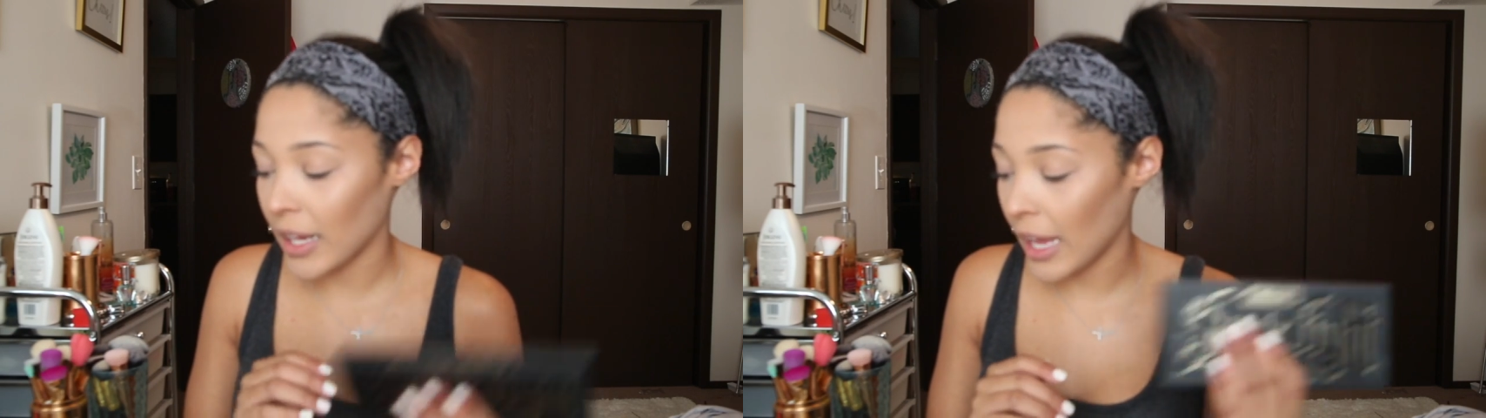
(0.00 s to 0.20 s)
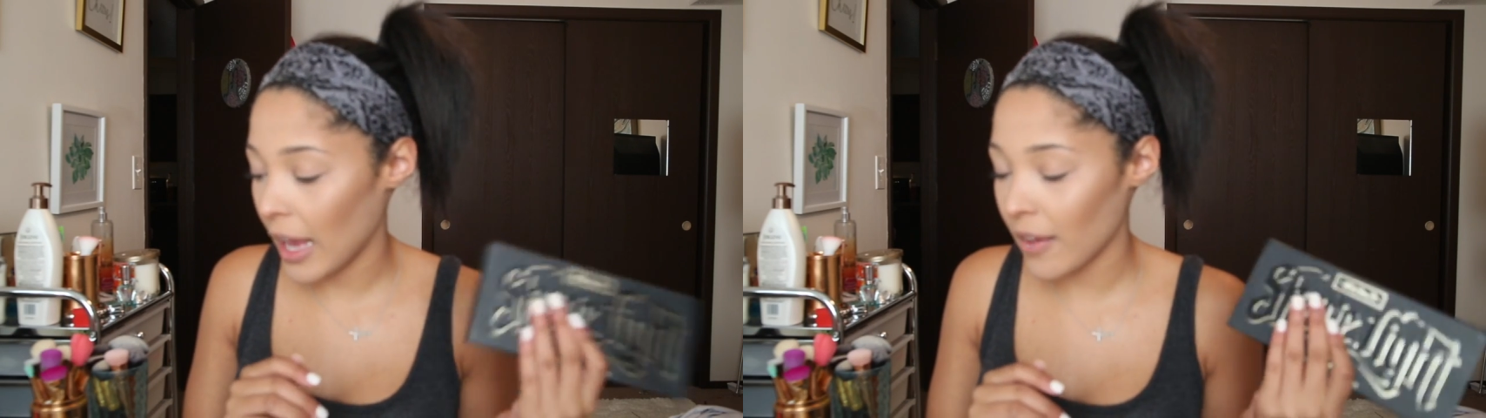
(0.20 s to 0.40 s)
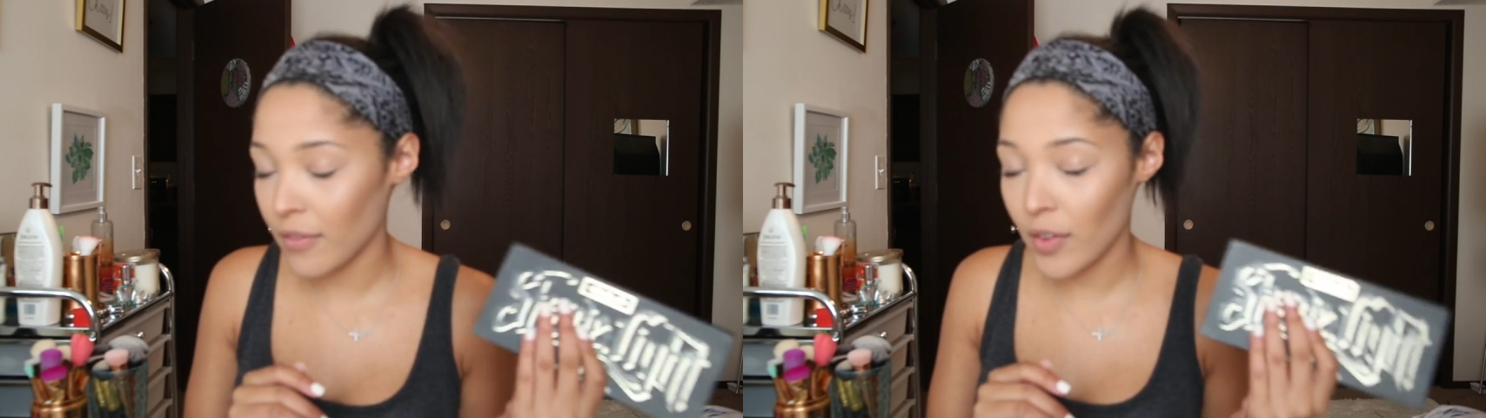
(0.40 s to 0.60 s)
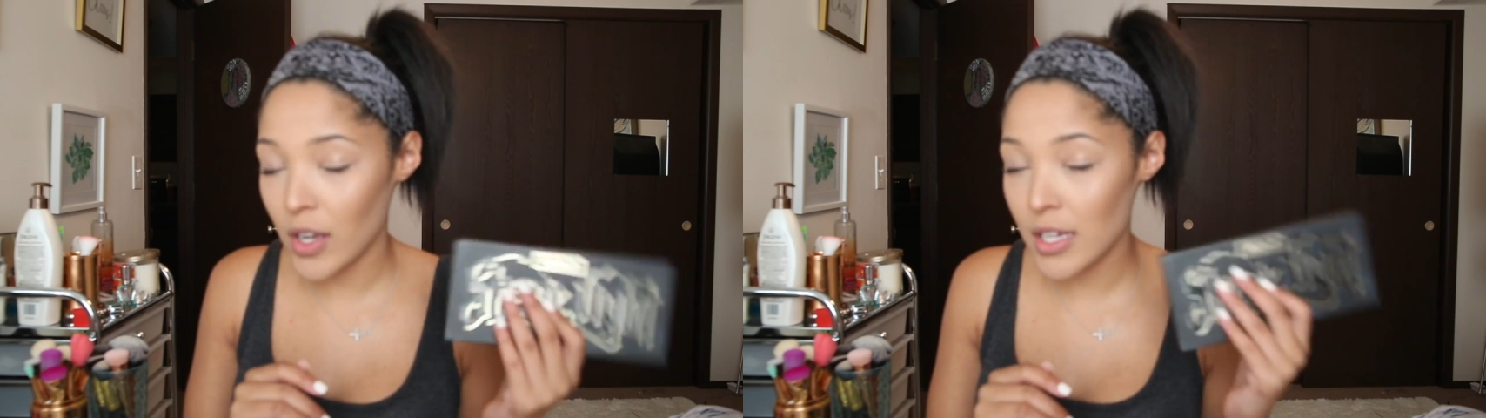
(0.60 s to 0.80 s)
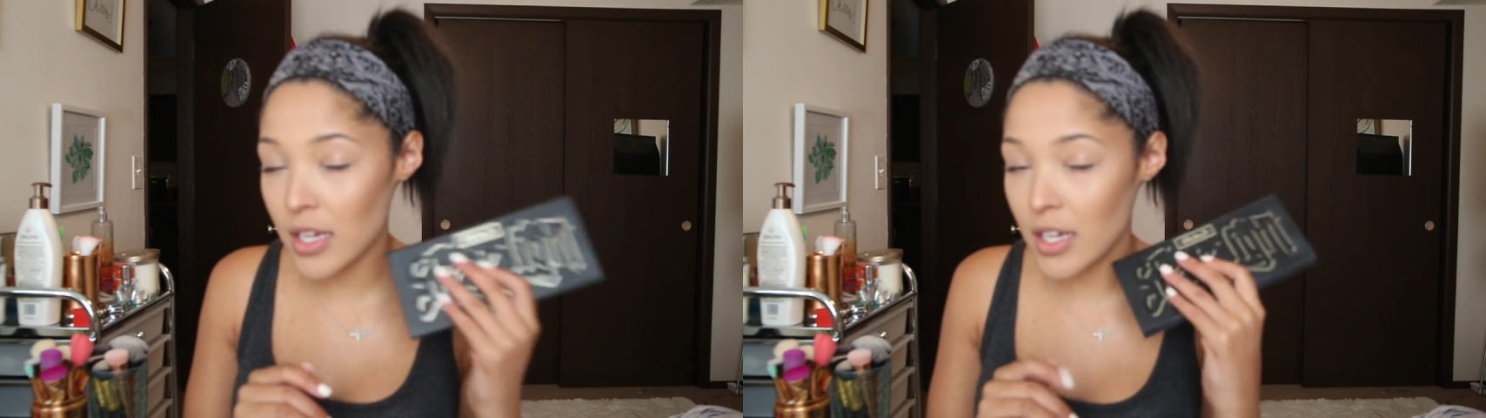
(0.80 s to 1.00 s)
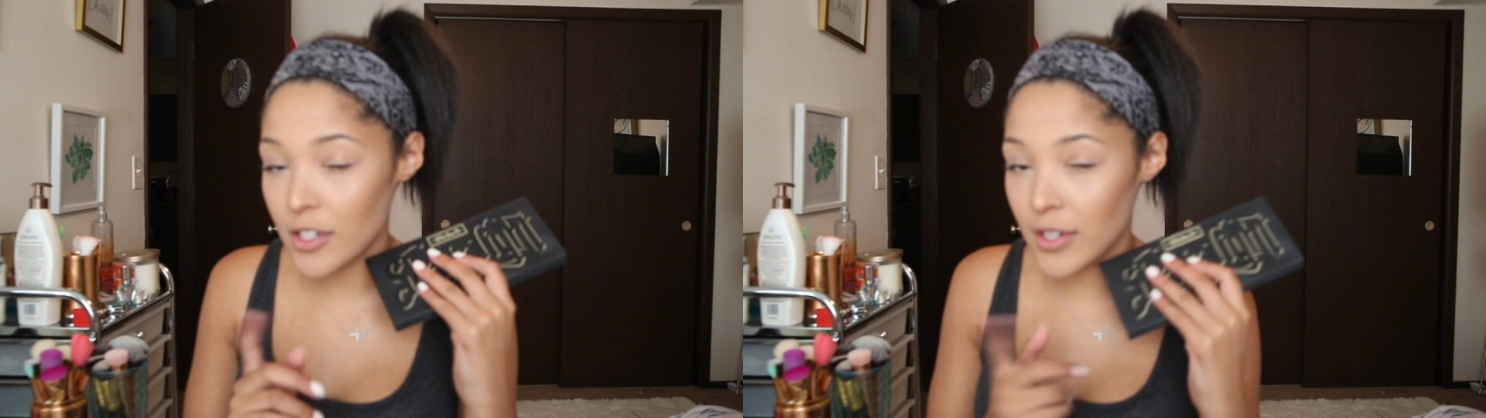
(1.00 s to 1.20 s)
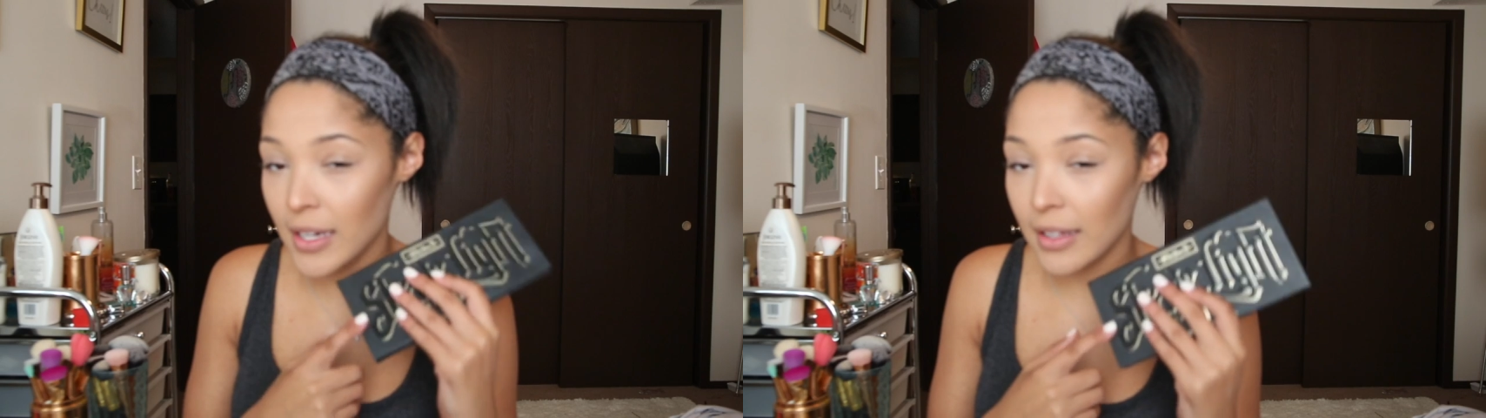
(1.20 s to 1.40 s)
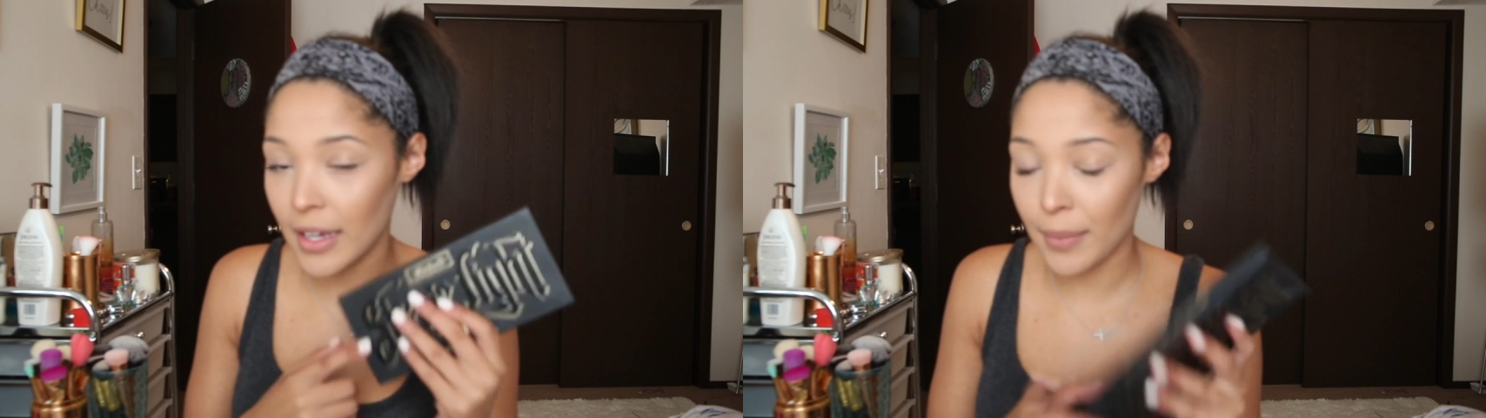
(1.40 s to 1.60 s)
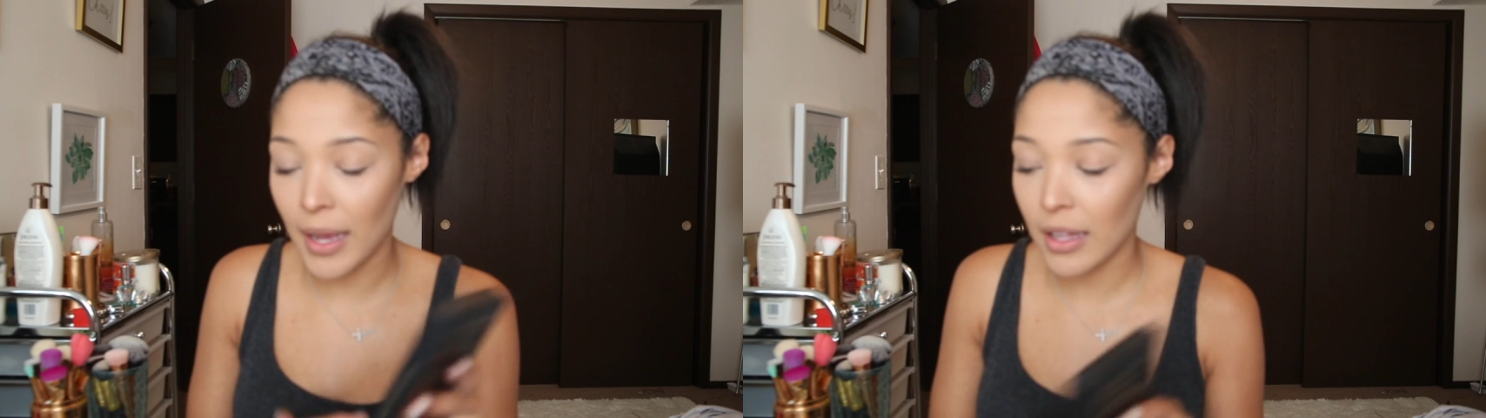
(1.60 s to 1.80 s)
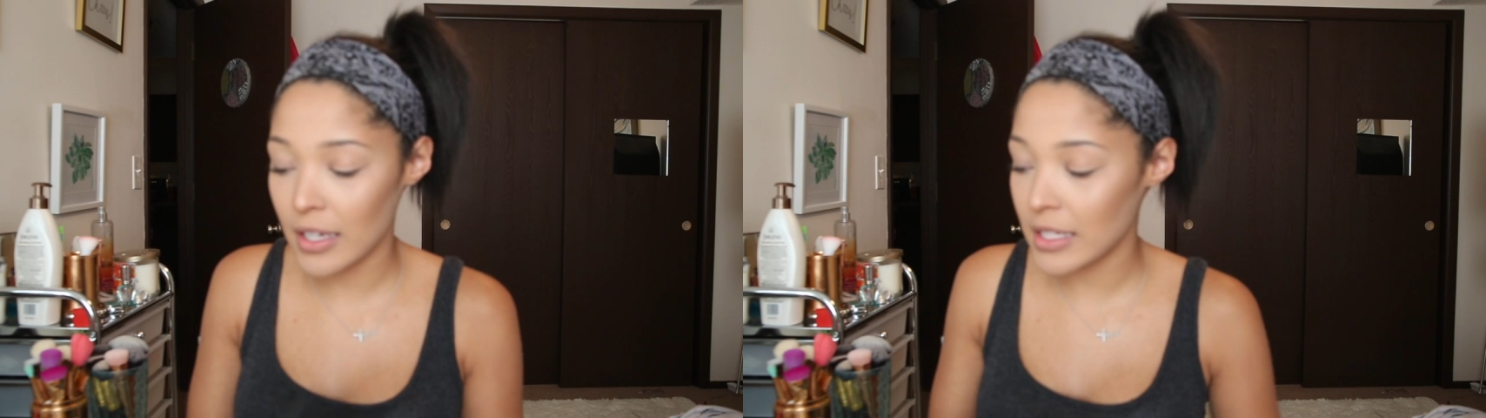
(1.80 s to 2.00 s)
Kat Von D Shade and Light
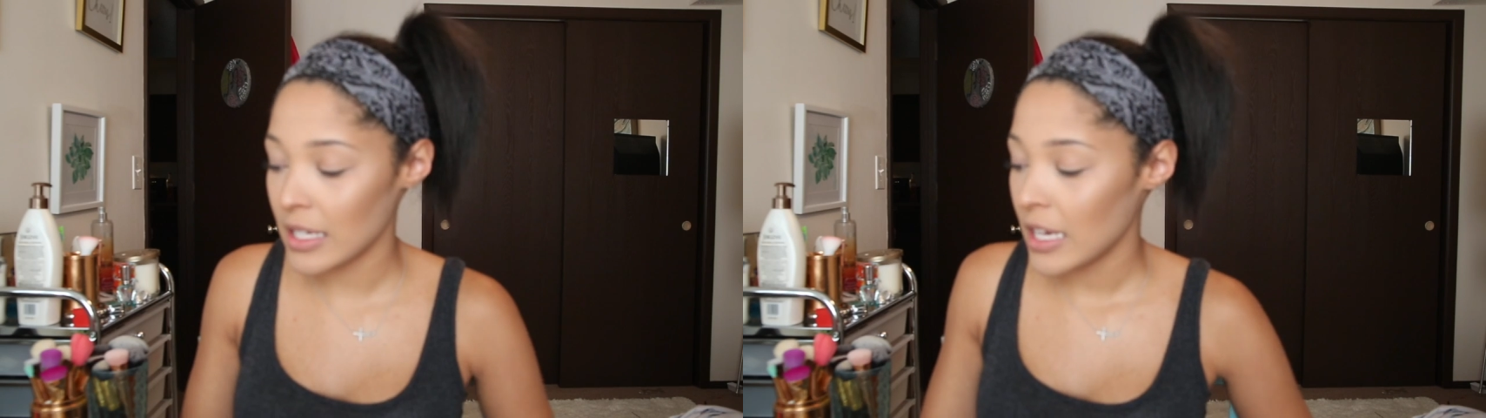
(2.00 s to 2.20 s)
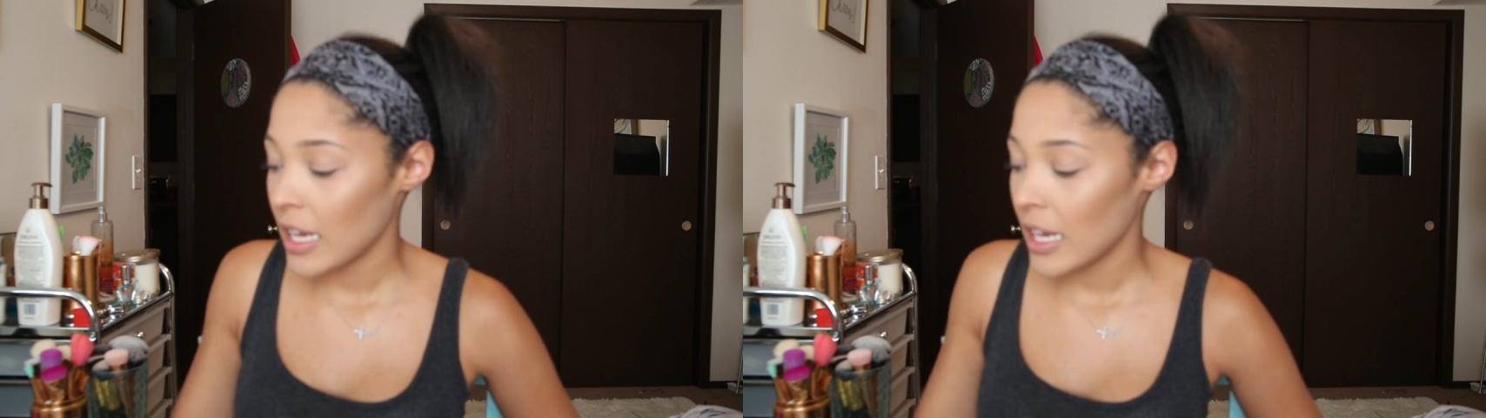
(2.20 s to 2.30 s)
palette.